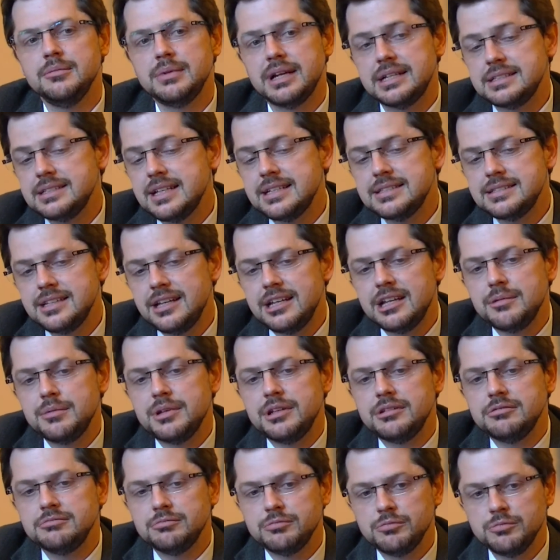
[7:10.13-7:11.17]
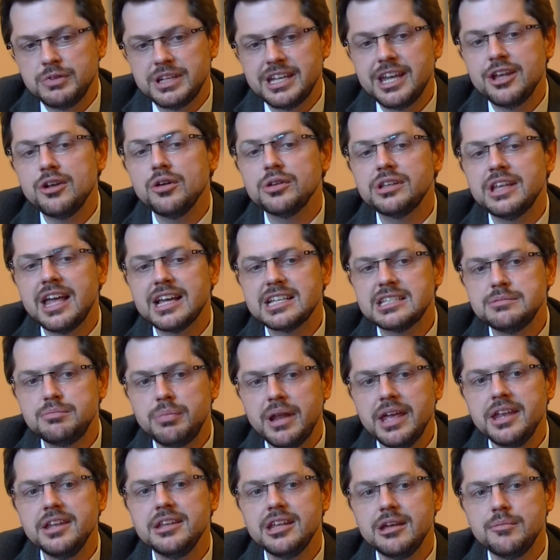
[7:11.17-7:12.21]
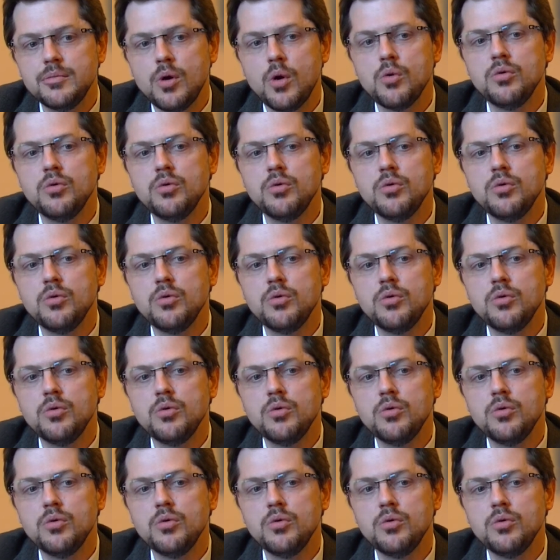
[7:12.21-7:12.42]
And as I said, we cannot explain them